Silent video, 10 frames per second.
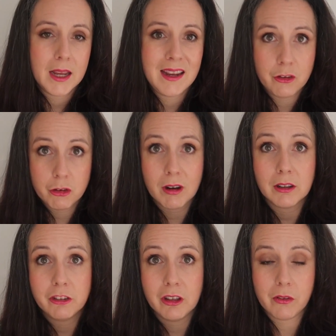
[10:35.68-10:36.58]

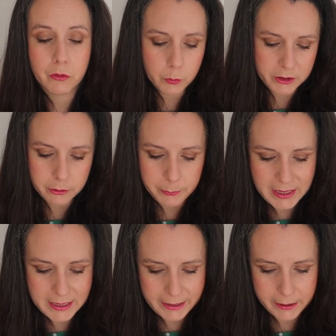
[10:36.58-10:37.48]
instructions when you're
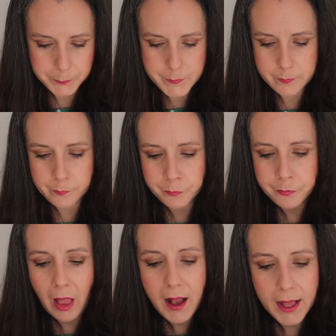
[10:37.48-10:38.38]
making it.
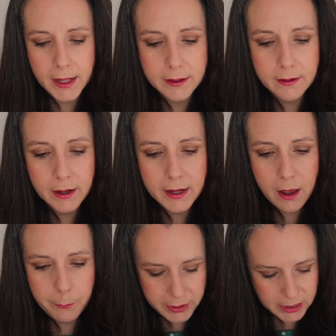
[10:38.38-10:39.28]
And
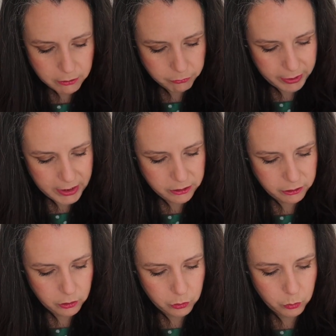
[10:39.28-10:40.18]
let me read
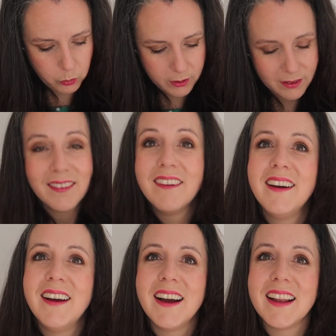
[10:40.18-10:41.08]
you
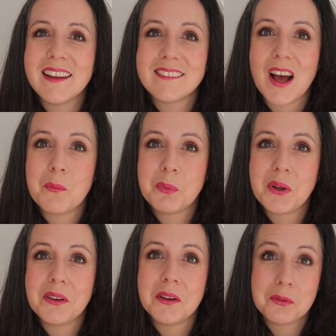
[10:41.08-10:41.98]
an
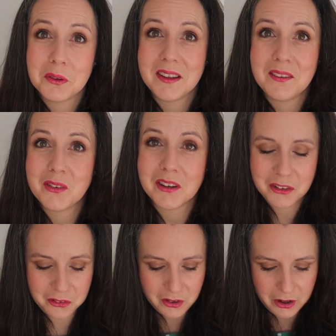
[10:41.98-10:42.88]
example of what the
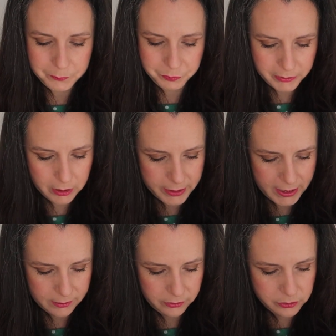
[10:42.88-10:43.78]
instructions are.
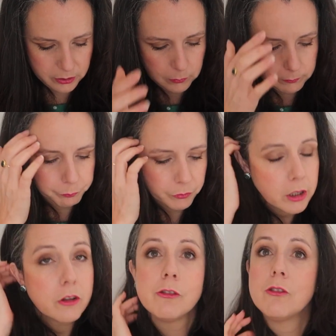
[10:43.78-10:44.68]
Okay, so
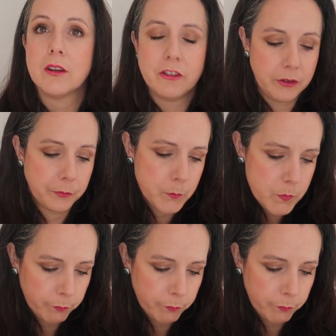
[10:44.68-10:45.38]
construction.